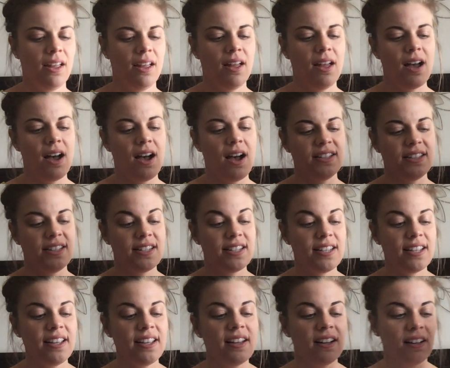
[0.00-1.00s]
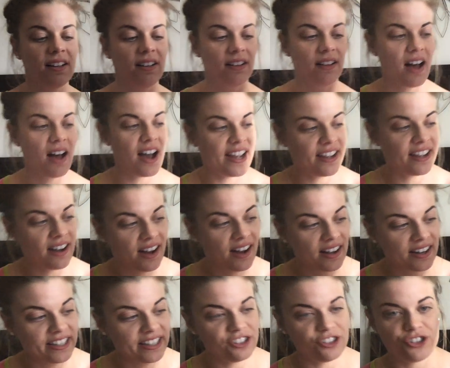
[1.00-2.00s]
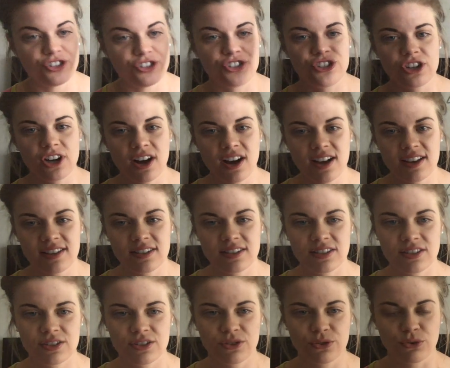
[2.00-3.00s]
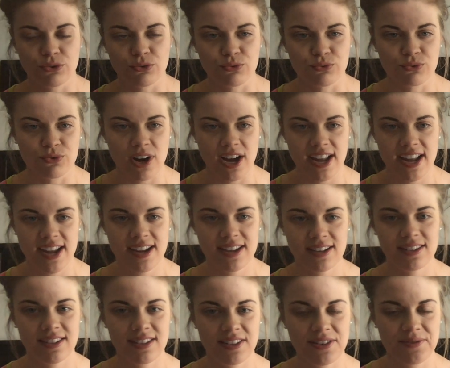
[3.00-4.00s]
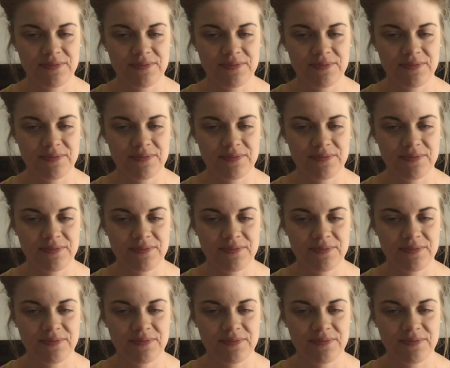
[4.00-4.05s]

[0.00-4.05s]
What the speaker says: Until I got it just right.